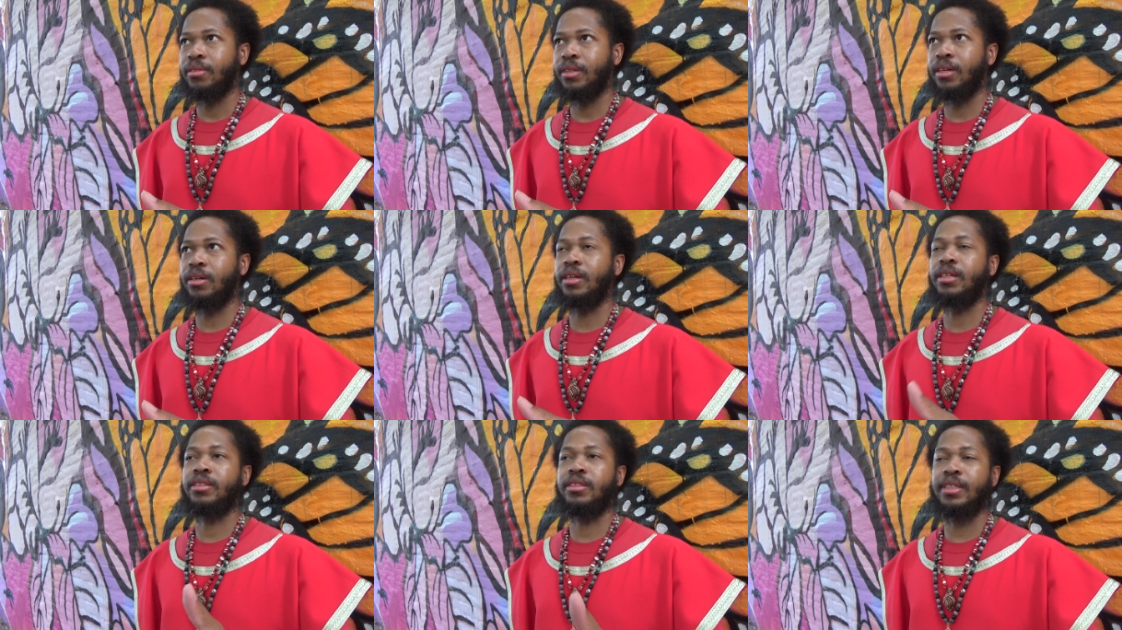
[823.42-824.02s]
uh,
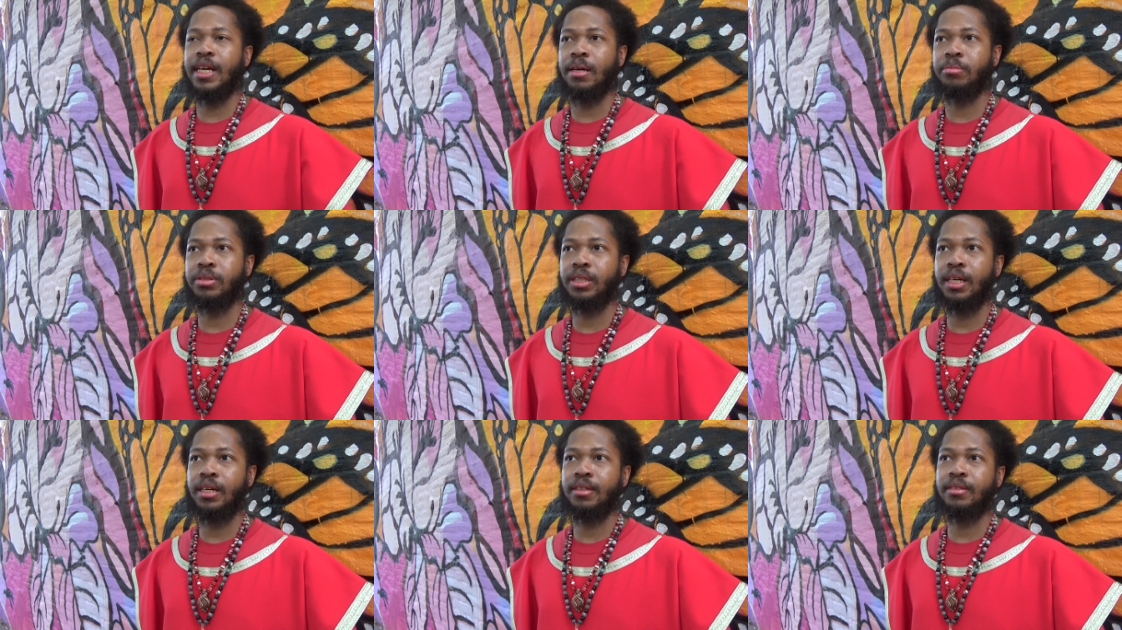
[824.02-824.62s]

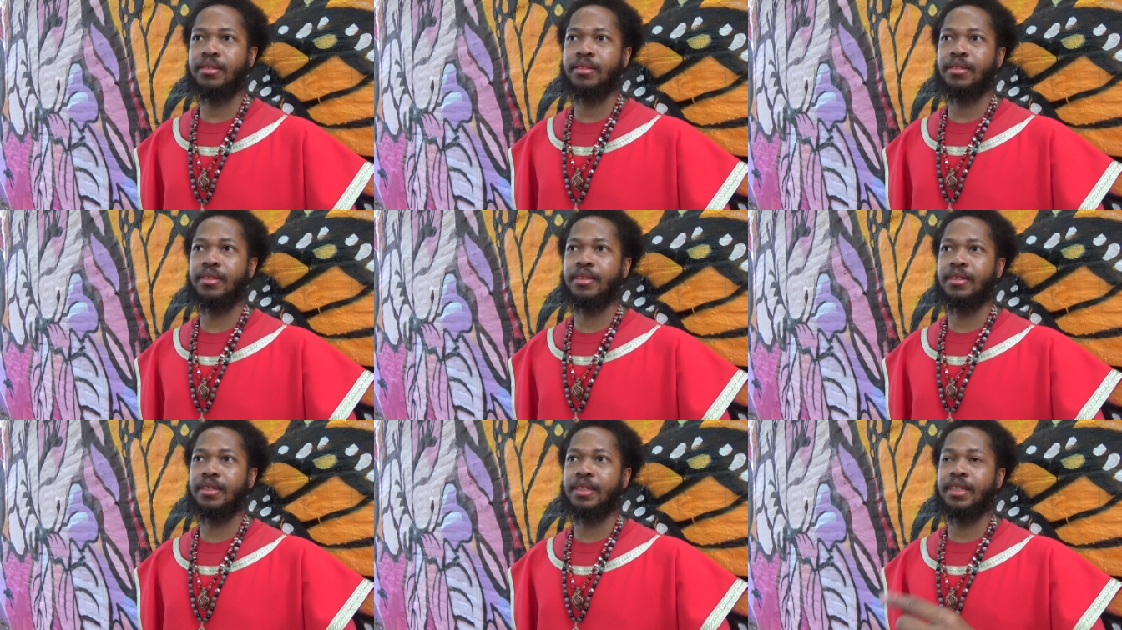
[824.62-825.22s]
Snapchat,
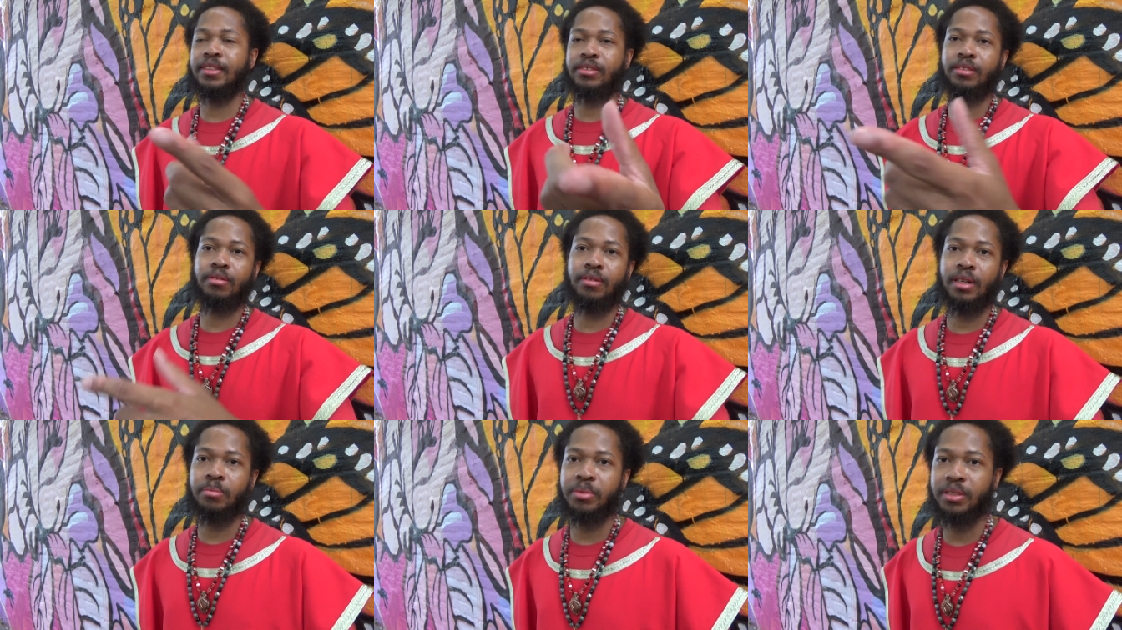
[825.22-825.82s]
uh,
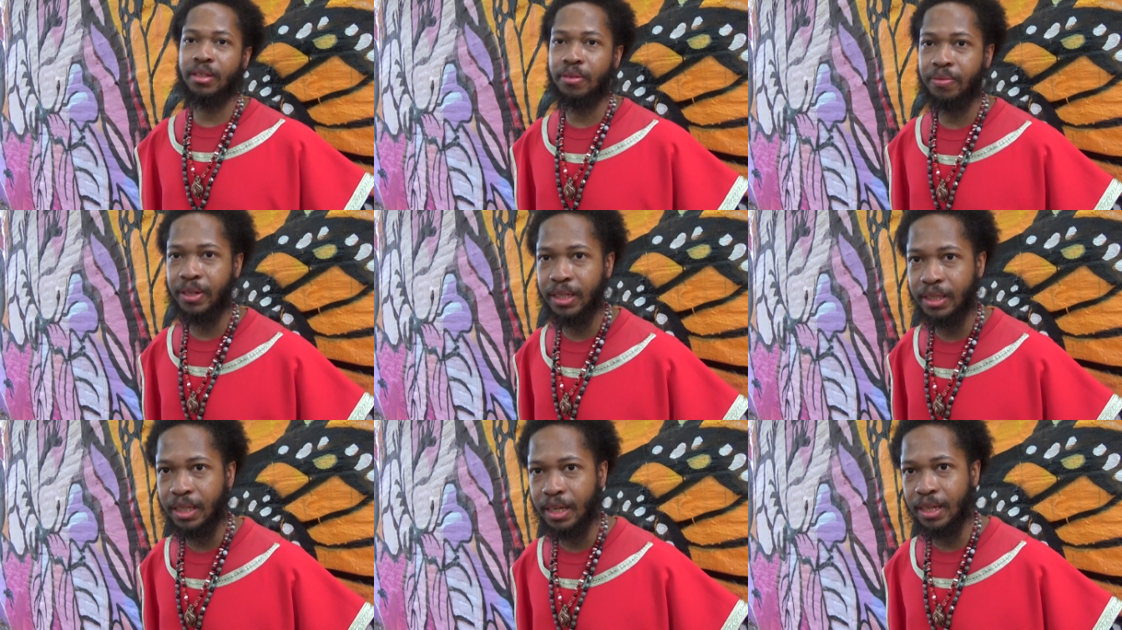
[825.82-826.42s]
Instagram, and stuff
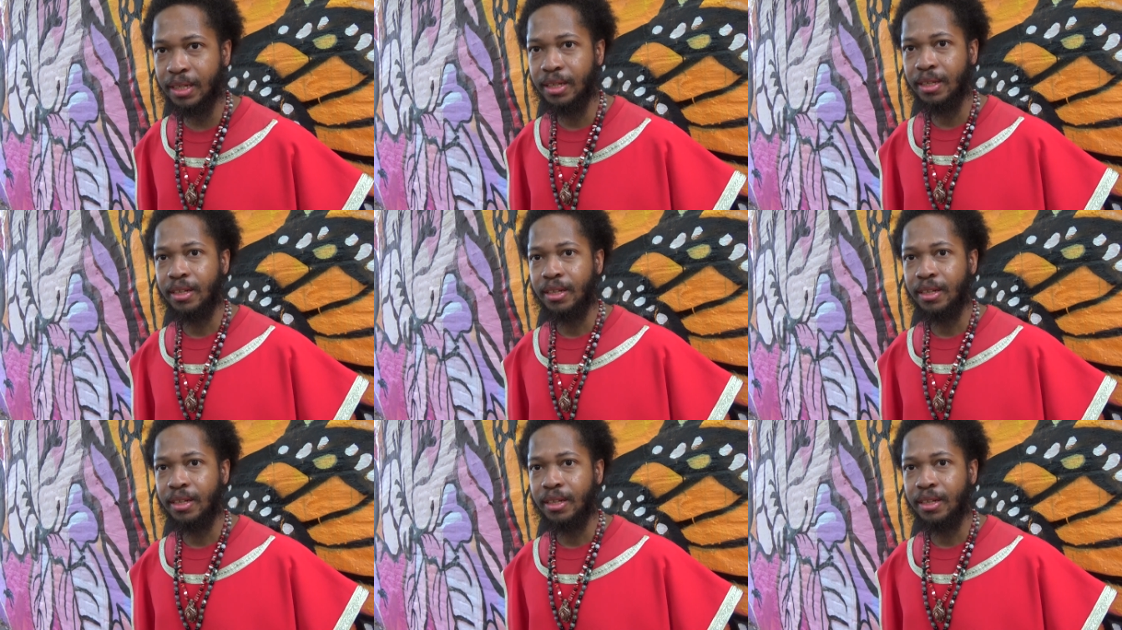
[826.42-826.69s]
like that.